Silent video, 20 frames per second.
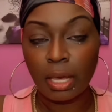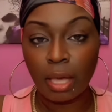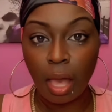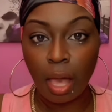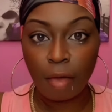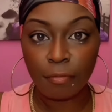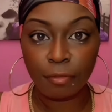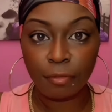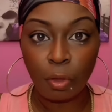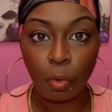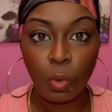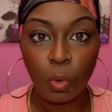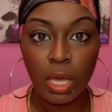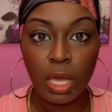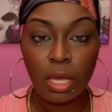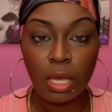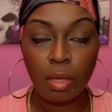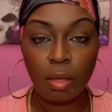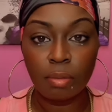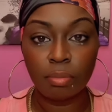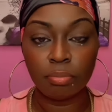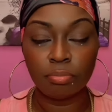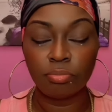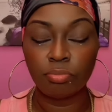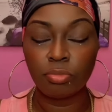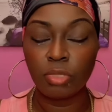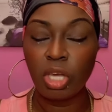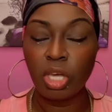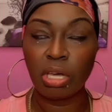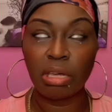Take off the wig.
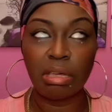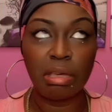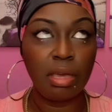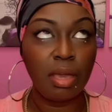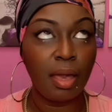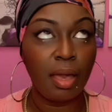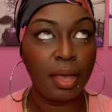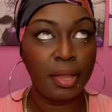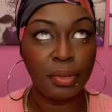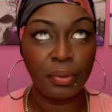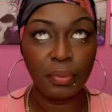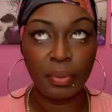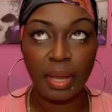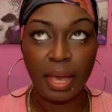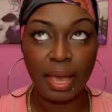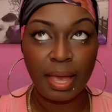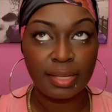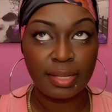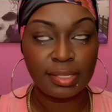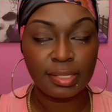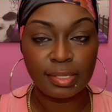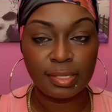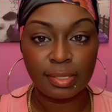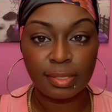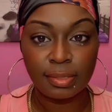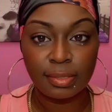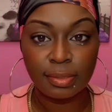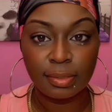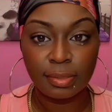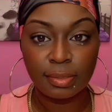You can't do that.
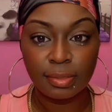